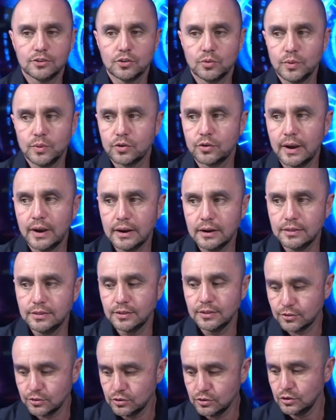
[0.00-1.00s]
So we created
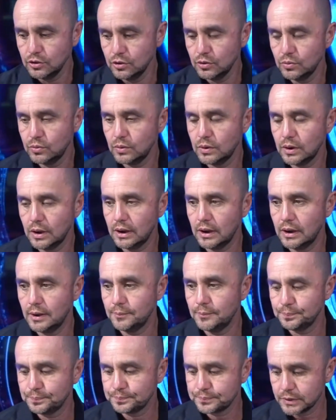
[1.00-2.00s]
this new
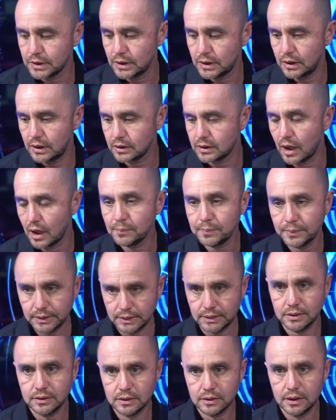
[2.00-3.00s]
um, uh,
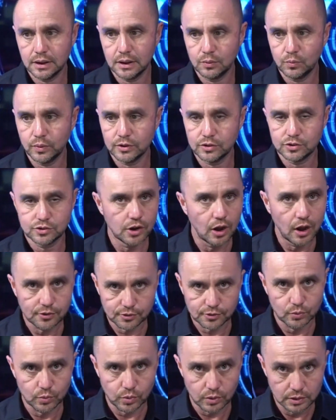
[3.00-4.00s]
company, and we
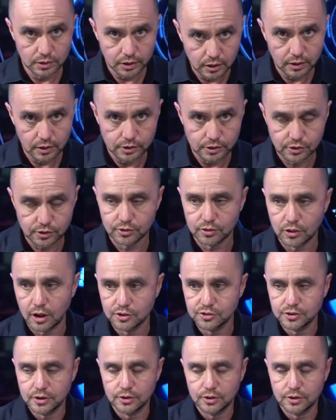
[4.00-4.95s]
just we're literally just launching.